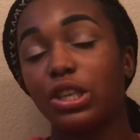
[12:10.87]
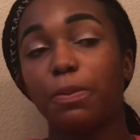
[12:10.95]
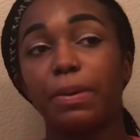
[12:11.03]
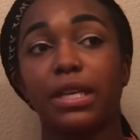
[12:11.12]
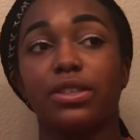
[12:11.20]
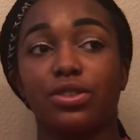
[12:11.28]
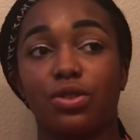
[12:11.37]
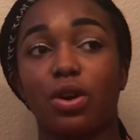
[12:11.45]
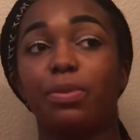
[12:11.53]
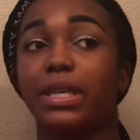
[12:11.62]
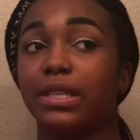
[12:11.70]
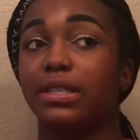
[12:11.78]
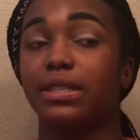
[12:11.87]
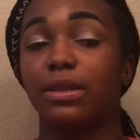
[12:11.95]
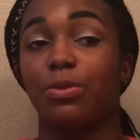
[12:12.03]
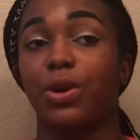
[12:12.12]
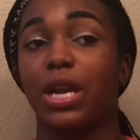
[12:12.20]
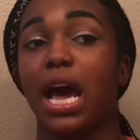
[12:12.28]
pick a school because of
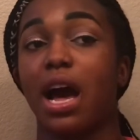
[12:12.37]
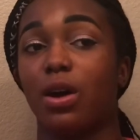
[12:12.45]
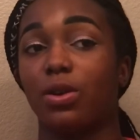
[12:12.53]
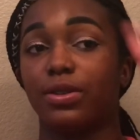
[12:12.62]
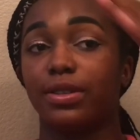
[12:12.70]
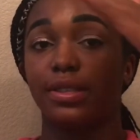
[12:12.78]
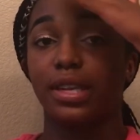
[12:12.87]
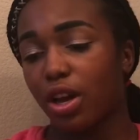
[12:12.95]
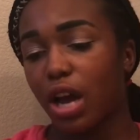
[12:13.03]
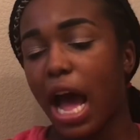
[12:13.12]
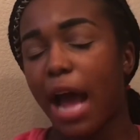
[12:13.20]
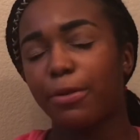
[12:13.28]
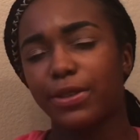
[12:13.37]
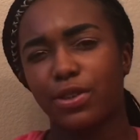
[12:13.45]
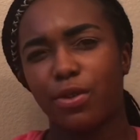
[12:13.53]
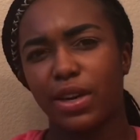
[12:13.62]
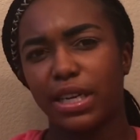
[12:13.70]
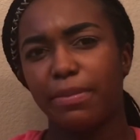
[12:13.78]
someone else. I was
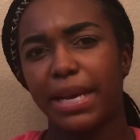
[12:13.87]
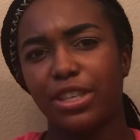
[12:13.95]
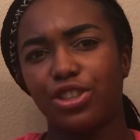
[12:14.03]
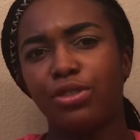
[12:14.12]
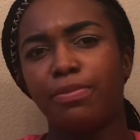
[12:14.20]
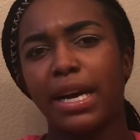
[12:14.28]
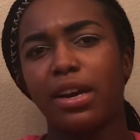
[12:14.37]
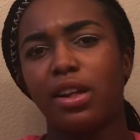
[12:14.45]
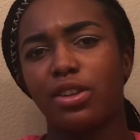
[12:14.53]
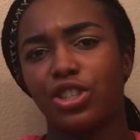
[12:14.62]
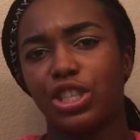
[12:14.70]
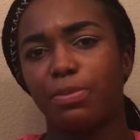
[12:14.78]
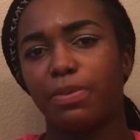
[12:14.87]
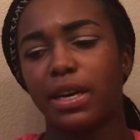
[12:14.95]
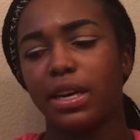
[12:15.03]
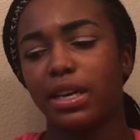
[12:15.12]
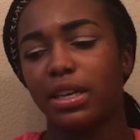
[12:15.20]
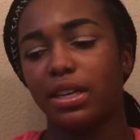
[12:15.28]
going to major in biology,
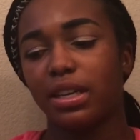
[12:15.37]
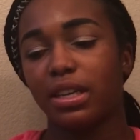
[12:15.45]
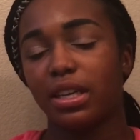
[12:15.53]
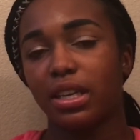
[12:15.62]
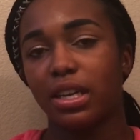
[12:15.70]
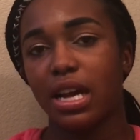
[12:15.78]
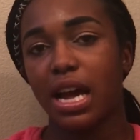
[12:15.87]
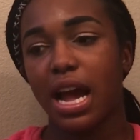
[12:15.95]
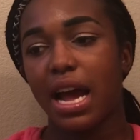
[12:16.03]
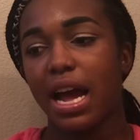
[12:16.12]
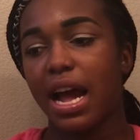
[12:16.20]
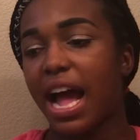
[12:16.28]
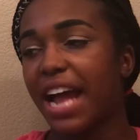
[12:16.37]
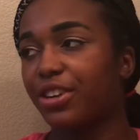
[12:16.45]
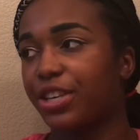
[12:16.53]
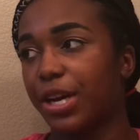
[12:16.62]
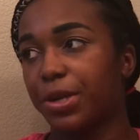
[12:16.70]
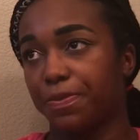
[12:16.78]
but I don't
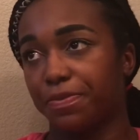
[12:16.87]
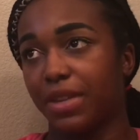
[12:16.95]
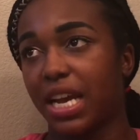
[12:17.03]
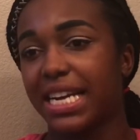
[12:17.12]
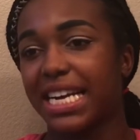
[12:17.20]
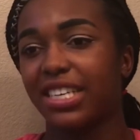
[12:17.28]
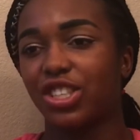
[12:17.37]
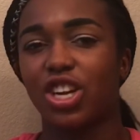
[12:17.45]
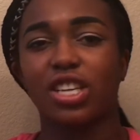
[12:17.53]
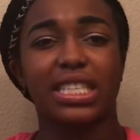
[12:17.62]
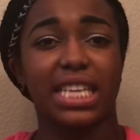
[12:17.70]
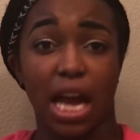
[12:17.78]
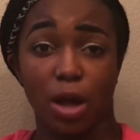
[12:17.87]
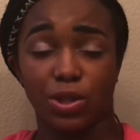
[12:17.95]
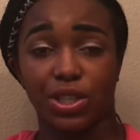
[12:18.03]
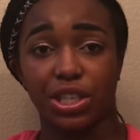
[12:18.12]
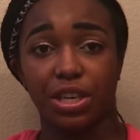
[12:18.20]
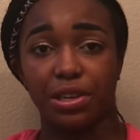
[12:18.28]
know. I kind of talked to
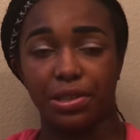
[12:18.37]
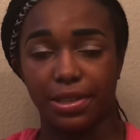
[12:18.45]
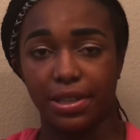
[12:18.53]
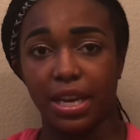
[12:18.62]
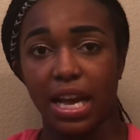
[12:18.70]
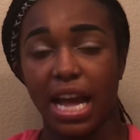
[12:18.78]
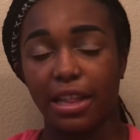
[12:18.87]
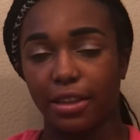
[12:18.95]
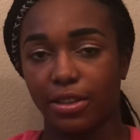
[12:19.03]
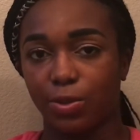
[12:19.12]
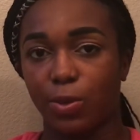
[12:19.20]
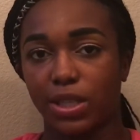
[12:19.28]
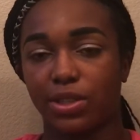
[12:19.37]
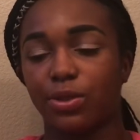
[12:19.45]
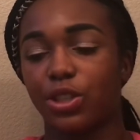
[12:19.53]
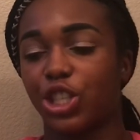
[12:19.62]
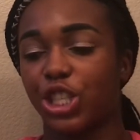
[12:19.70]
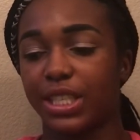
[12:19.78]
counselors at this one school,
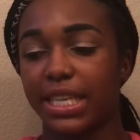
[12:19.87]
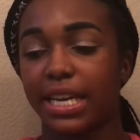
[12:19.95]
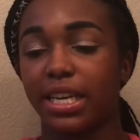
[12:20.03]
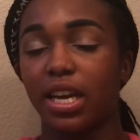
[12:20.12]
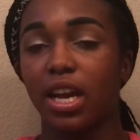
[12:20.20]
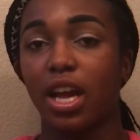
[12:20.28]
and she said,